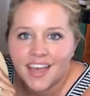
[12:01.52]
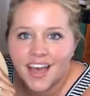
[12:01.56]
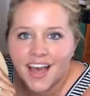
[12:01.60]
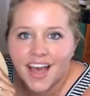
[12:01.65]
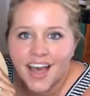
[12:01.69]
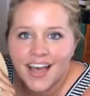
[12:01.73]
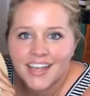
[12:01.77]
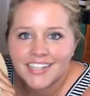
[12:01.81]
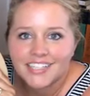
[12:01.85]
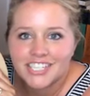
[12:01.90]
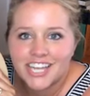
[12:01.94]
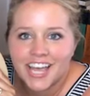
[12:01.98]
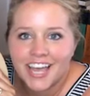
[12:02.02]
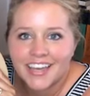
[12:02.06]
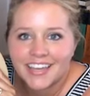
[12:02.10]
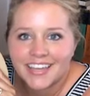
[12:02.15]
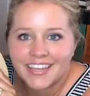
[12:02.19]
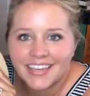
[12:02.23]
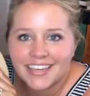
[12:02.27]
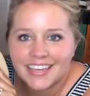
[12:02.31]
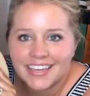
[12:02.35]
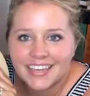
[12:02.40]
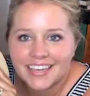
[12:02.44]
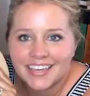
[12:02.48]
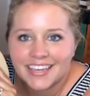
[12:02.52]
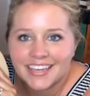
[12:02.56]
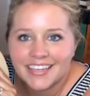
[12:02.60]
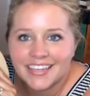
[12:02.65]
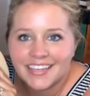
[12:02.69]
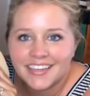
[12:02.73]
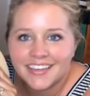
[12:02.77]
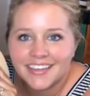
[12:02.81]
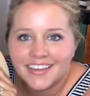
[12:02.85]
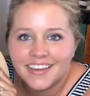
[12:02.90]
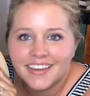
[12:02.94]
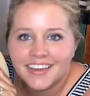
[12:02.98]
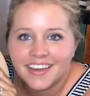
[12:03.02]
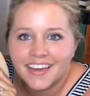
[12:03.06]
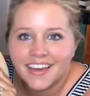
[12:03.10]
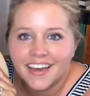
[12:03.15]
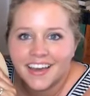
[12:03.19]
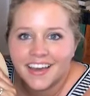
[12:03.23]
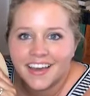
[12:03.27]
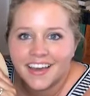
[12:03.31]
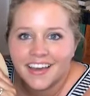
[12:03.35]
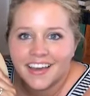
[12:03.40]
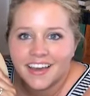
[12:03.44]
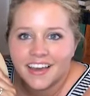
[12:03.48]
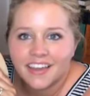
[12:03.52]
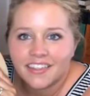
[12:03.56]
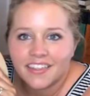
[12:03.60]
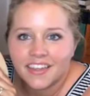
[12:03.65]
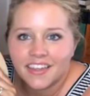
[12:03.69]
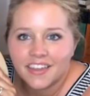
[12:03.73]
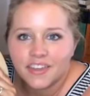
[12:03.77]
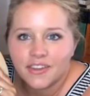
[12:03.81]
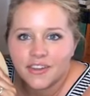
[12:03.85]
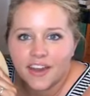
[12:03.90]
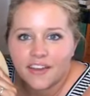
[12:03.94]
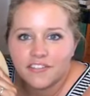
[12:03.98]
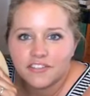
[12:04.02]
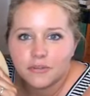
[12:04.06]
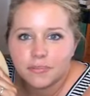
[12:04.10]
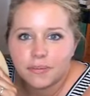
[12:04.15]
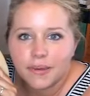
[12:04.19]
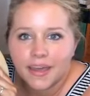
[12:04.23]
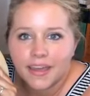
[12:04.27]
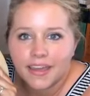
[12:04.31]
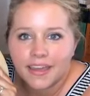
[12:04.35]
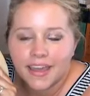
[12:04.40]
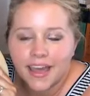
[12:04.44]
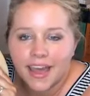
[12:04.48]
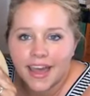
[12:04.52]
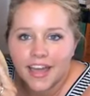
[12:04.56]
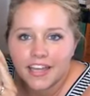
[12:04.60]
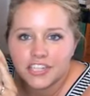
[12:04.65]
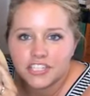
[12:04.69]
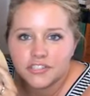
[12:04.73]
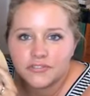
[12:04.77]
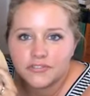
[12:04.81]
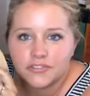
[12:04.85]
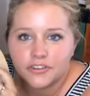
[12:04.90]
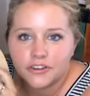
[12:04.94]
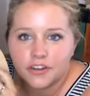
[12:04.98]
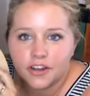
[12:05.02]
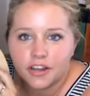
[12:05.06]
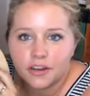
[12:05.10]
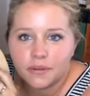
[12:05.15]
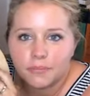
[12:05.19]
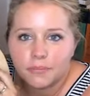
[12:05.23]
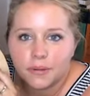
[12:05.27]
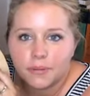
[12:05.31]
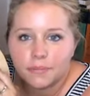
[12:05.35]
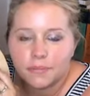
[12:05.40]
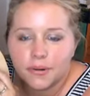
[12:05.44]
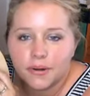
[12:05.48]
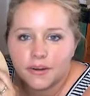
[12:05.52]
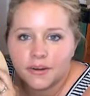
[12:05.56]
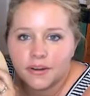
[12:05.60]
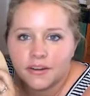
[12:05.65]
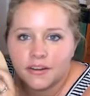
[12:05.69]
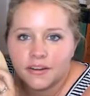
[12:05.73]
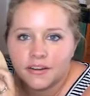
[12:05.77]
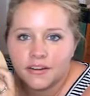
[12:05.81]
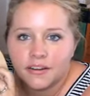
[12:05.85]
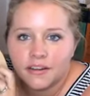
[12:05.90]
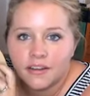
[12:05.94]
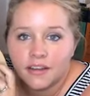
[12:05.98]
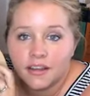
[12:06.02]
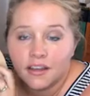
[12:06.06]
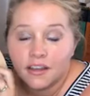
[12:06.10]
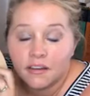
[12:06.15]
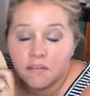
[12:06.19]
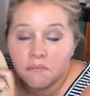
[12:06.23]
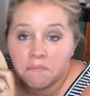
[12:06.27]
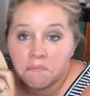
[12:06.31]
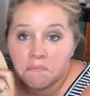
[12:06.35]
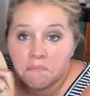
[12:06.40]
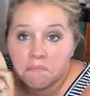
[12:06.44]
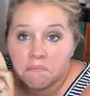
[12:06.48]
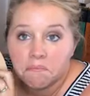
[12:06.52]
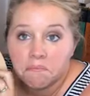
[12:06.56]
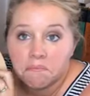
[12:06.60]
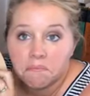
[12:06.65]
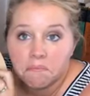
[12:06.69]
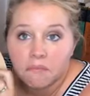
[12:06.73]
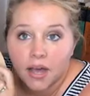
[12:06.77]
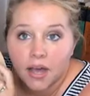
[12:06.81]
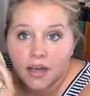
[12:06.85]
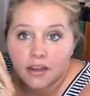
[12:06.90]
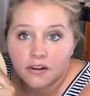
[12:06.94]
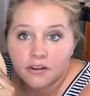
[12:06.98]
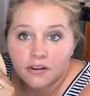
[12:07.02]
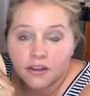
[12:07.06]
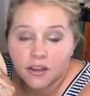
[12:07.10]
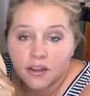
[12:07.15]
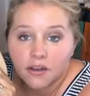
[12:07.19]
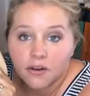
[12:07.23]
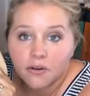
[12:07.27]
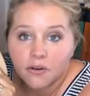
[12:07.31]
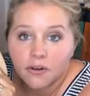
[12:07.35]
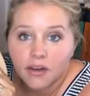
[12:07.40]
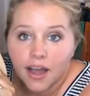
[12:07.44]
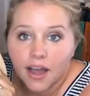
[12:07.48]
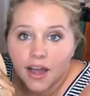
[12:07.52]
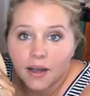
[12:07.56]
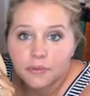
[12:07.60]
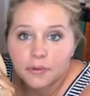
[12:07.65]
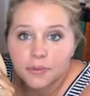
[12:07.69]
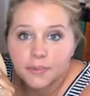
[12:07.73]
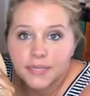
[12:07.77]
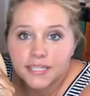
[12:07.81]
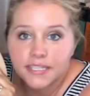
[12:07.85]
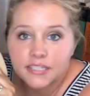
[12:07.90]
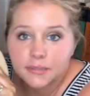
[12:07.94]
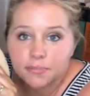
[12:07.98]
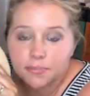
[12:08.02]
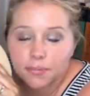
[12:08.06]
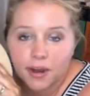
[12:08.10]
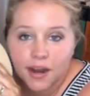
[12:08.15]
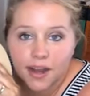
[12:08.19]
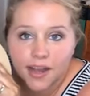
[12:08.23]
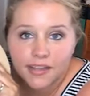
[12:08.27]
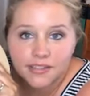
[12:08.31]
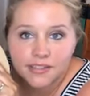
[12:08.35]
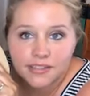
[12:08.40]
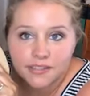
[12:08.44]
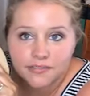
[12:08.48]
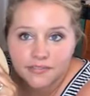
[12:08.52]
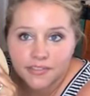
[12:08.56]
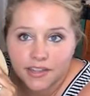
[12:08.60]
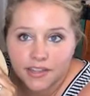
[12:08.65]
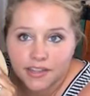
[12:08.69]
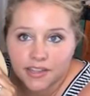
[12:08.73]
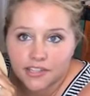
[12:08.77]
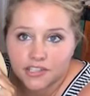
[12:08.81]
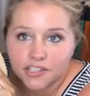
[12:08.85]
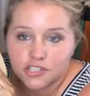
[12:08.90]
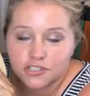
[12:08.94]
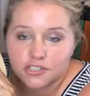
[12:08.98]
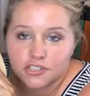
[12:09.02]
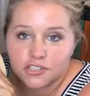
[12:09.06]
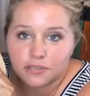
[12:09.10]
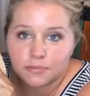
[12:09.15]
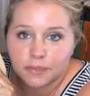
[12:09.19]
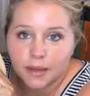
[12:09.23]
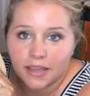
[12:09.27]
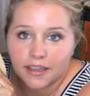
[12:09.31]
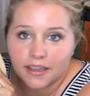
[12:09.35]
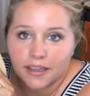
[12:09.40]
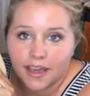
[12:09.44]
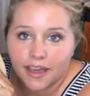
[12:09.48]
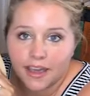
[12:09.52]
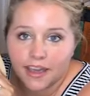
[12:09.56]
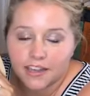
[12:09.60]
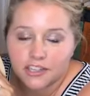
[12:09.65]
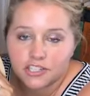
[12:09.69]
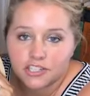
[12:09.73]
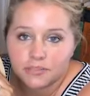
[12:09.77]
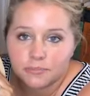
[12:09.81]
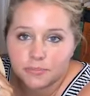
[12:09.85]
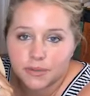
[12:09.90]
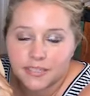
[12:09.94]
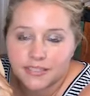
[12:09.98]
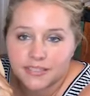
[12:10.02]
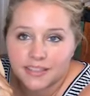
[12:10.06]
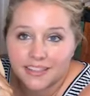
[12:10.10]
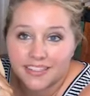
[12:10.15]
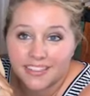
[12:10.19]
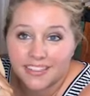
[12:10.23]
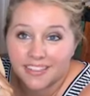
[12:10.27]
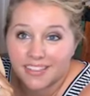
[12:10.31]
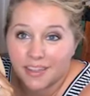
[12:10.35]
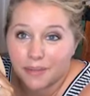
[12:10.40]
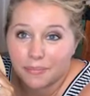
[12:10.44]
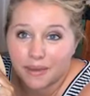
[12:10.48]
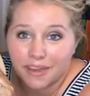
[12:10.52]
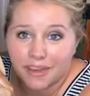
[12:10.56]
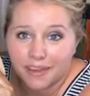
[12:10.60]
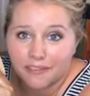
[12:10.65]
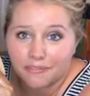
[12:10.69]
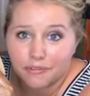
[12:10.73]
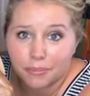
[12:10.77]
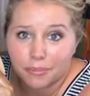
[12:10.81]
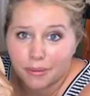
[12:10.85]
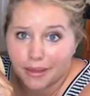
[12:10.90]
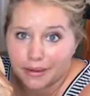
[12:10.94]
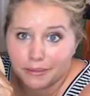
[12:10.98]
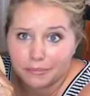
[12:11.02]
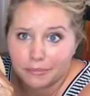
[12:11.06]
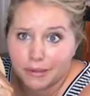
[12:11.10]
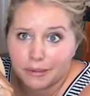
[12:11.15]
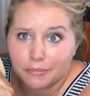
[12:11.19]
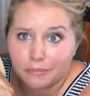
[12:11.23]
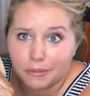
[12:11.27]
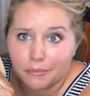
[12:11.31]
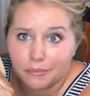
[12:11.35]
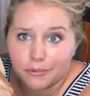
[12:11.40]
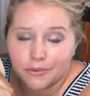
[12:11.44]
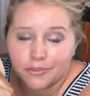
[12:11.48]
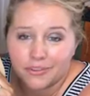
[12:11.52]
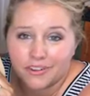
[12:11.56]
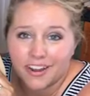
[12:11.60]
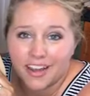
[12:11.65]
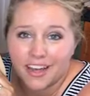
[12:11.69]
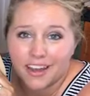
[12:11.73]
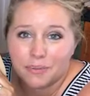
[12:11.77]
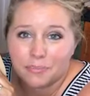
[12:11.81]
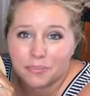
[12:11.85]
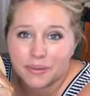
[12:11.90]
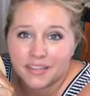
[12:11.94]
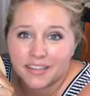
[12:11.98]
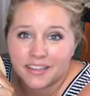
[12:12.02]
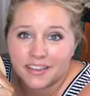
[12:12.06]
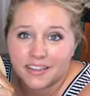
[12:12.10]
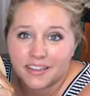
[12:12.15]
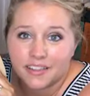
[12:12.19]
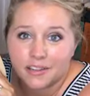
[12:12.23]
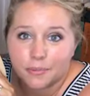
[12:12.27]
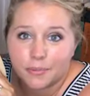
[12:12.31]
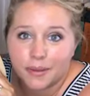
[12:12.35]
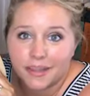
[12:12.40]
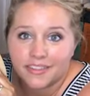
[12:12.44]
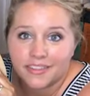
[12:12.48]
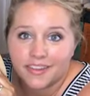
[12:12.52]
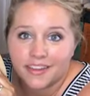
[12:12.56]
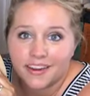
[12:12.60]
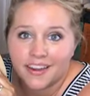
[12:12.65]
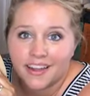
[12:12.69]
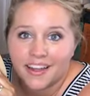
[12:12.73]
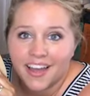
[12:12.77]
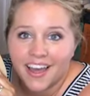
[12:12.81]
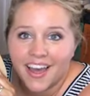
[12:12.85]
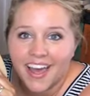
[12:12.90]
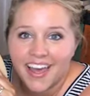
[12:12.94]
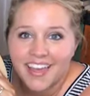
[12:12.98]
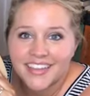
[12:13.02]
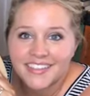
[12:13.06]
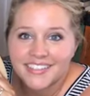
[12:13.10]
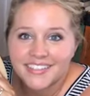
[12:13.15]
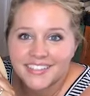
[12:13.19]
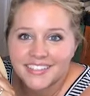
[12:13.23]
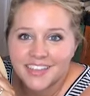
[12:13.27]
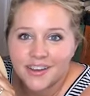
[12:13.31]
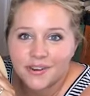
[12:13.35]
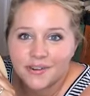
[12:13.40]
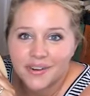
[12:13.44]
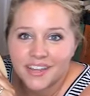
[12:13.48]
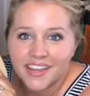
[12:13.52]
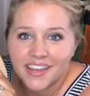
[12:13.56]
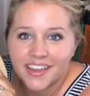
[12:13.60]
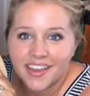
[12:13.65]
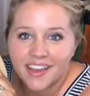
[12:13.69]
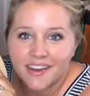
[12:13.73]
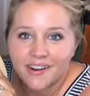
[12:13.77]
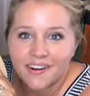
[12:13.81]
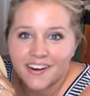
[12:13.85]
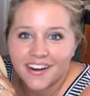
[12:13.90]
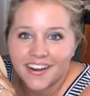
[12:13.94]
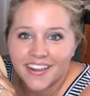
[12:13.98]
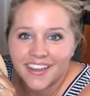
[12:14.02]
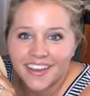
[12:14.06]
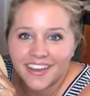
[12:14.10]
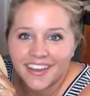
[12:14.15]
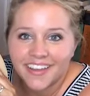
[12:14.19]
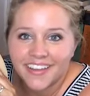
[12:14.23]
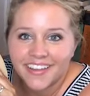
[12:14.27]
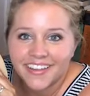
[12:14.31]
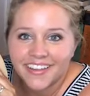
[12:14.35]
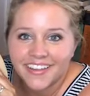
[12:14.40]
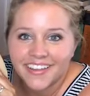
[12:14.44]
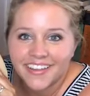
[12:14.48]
Hi, Jackie. I think you have to pay cash if you're not a member. I don't know. I would be surprised if they let you just pay cash because I think they make everybody be a member. They're kind of particular about that. Hey, Stony, how are ya?